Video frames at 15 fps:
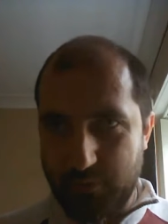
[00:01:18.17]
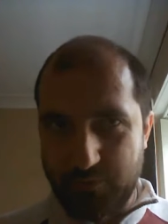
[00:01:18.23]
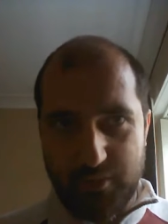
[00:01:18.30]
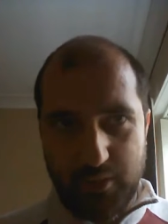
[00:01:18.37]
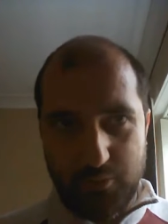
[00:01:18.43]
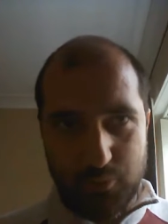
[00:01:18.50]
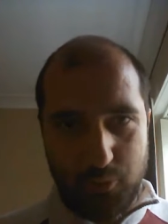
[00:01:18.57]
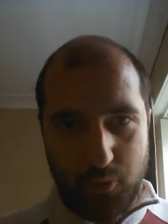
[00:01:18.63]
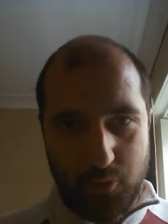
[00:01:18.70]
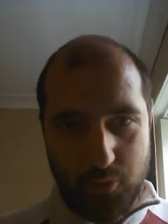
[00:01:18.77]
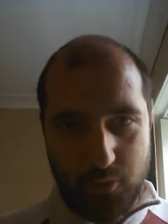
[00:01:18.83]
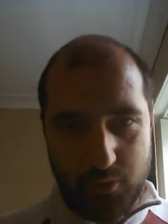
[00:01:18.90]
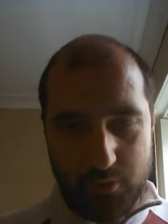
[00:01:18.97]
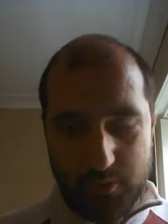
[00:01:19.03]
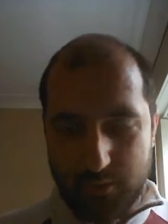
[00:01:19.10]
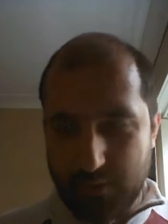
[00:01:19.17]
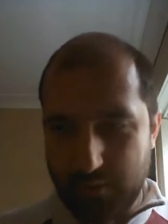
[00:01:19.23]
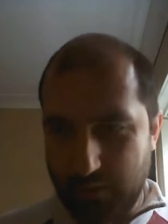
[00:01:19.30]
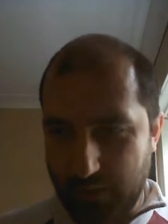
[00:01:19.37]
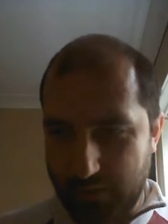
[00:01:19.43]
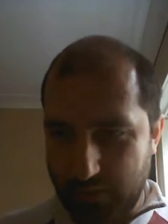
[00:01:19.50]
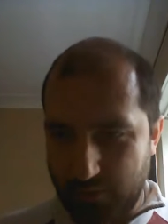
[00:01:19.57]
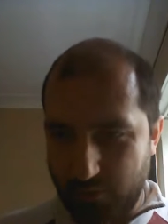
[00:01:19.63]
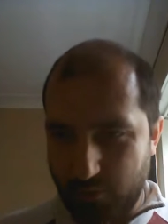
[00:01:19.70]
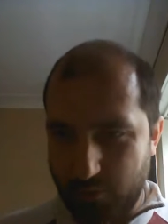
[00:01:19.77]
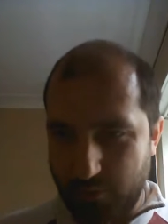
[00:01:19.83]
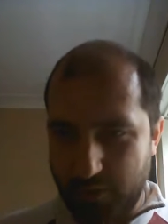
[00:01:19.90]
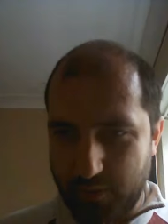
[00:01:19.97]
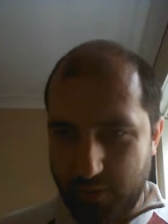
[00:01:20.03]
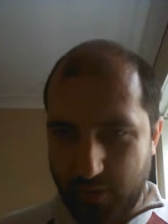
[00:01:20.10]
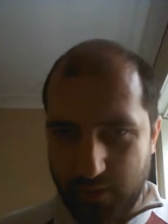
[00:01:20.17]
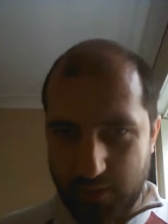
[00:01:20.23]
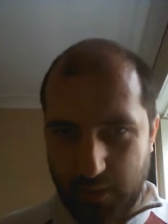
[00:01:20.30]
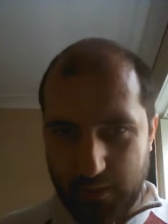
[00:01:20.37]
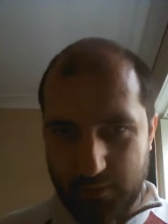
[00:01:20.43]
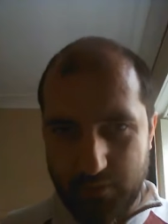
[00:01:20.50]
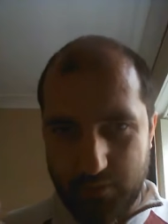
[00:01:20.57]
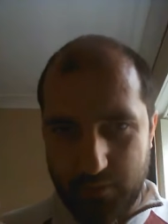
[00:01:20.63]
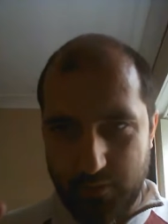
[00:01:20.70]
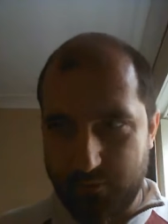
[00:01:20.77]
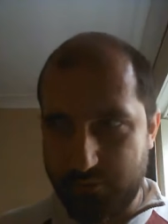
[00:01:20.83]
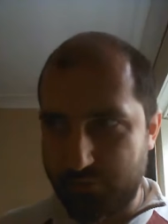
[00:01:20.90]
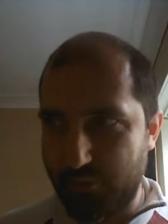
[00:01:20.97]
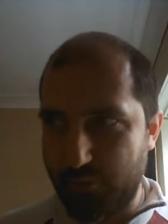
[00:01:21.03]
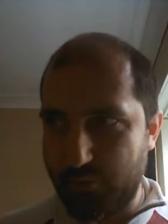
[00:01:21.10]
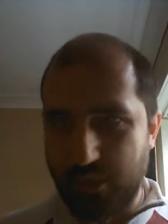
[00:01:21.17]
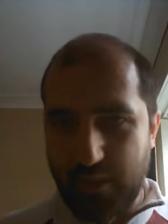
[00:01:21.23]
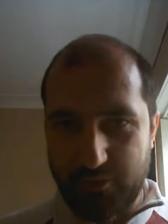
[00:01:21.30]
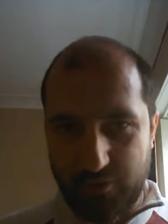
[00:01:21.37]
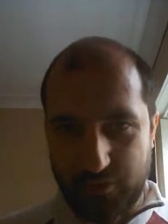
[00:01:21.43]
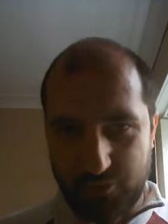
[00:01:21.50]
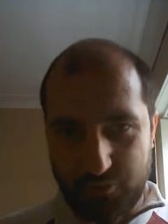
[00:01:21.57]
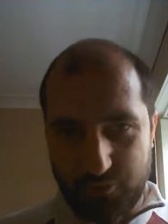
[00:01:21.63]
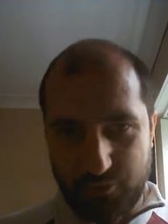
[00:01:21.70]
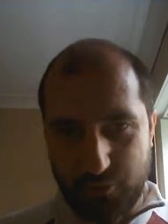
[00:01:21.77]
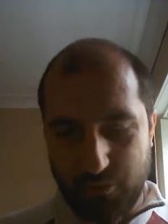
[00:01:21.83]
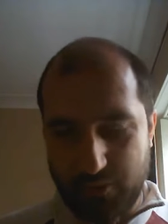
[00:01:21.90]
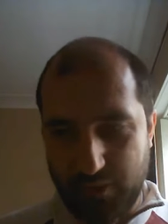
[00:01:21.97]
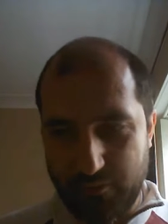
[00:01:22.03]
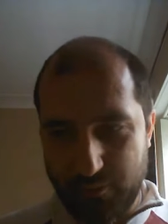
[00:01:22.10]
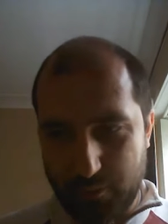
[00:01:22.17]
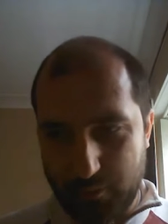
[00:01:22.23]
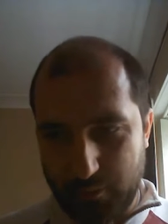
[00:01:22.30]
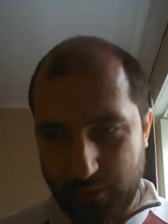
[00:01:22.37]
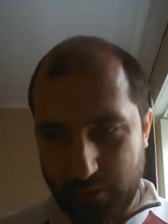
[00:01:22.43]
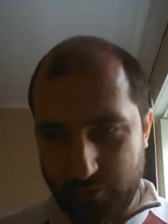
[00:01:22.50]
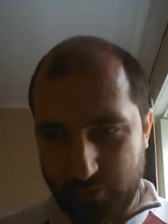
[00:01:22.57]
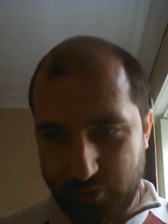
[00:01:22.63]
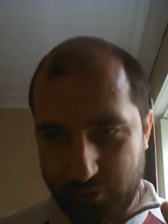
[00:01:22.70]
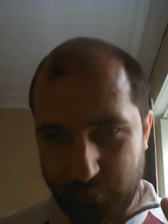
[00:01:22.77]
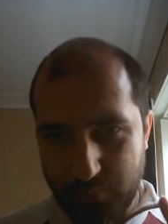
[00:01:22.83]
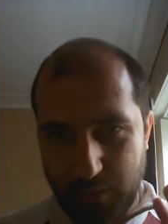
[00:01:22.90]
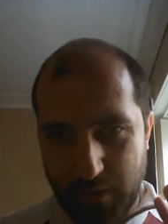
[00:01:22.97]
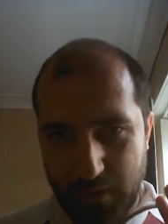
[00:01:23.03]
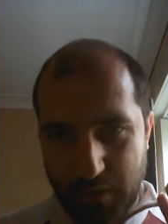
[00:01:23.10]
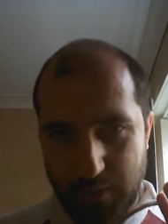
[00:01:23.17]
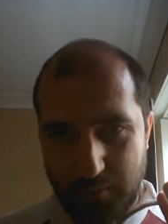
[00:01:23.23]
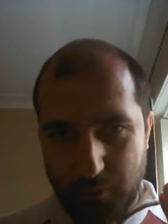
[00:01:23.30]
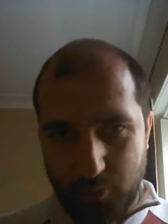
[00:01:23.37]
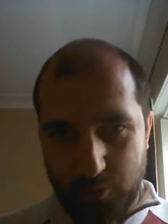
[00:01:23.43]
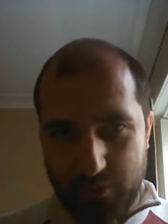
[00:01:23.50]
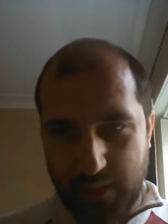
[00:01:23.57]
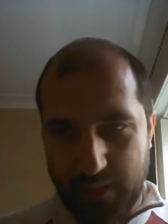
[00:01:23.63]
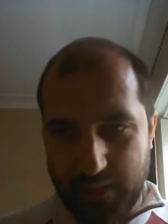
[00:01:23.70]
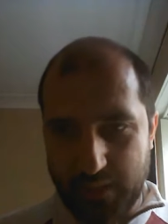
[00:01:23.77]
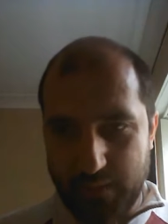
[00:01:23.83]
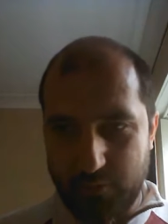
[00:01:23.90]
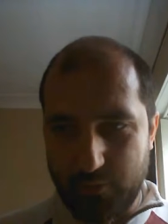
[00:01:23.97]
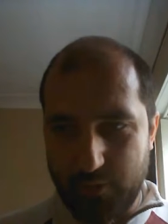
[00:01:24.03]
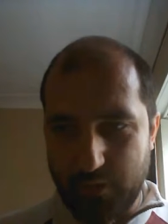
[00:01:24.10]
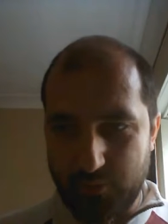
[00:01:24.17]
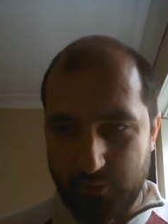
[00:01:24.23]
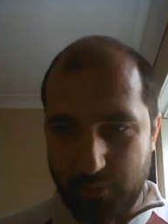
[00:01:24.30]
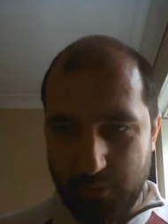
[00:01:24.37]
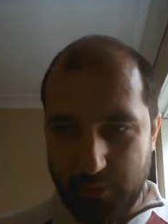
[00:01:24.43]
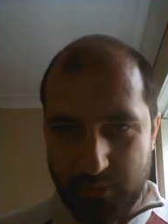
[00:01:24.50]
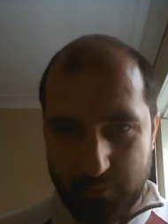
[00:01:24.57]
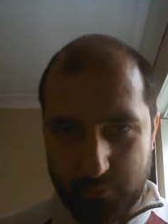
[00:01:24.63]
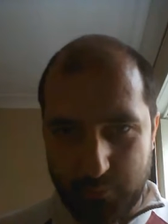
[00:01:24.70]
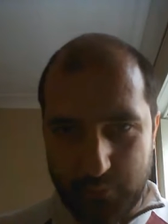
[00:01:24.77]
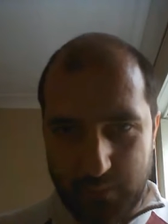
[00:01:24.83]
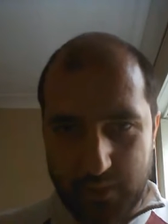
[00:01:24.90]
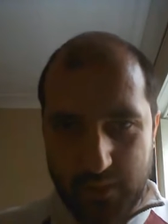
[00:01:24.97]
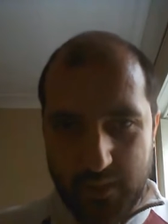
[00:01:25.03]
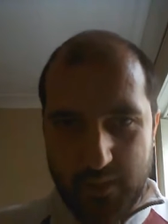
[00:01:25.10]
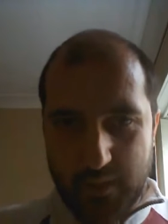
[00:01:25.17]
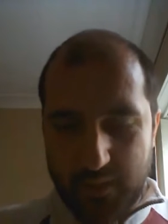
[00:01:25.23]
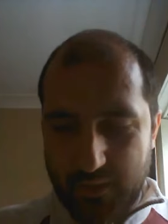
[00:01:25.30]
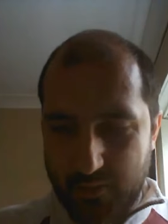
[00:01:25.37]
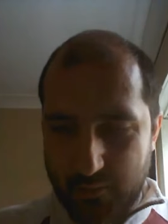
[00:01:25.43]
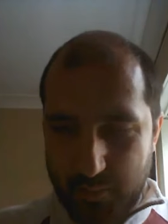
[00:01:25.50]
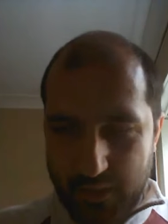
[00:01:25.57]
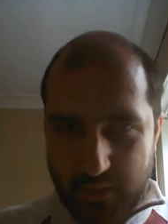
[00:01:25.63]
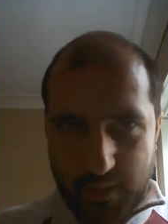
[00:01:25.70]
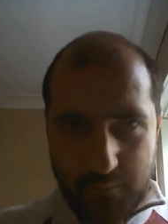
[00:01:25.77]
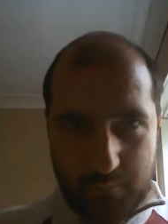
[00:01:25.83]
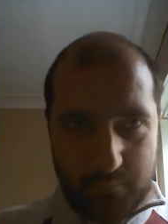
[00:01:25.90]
there was more. I think there already are a few changes for Italian football where it's going more attacking and all that, so I hope there'll be